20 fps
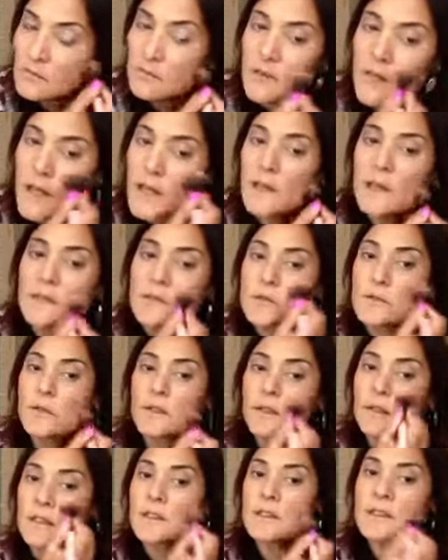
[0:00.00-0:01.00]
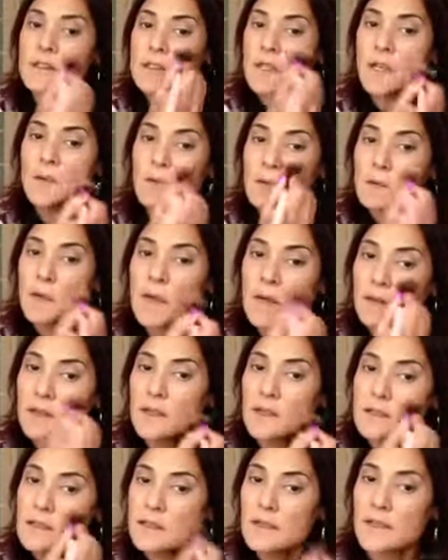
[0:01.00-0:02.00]
And it's really the same amount
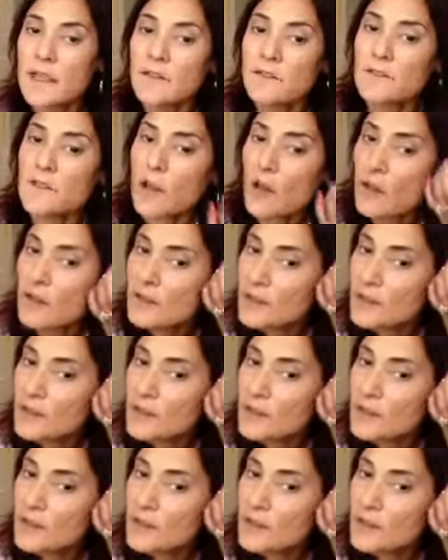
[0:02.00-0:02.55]
that's left on